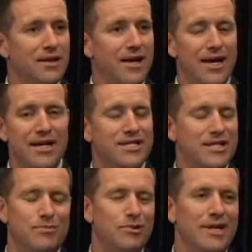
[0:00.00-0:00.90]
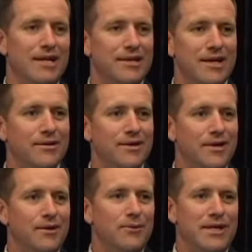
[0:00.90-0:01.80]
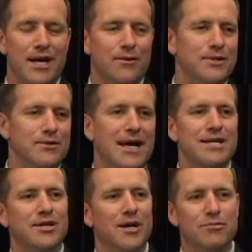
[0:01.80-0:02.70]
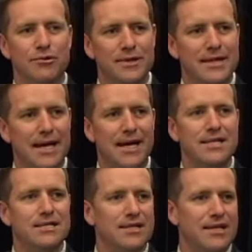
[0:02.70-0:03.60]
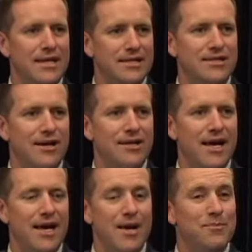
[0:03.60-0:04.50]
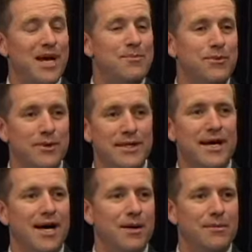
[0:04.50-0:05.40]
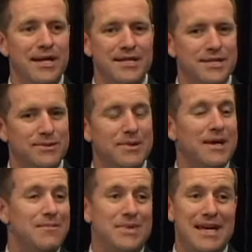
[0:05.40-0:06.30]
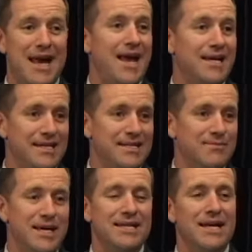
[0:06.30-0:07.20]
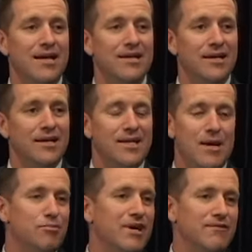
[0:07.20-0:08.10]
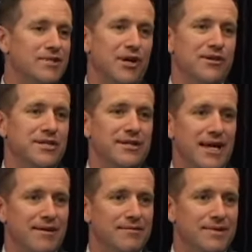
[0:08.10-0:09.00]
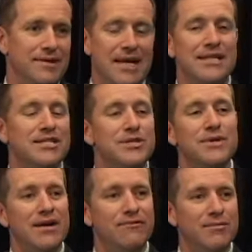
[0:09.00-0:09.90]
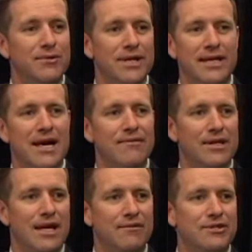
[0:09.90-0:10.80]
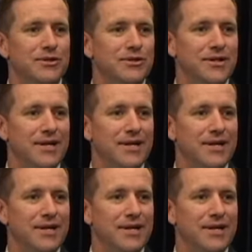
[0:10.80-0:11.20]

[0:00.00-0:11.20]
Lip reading: And it's just brilliant that we'd go and do outside broadcasts and things like that, and people would come and just be hanging to meet that breakfast host that they listen to every morning and have a laugh to.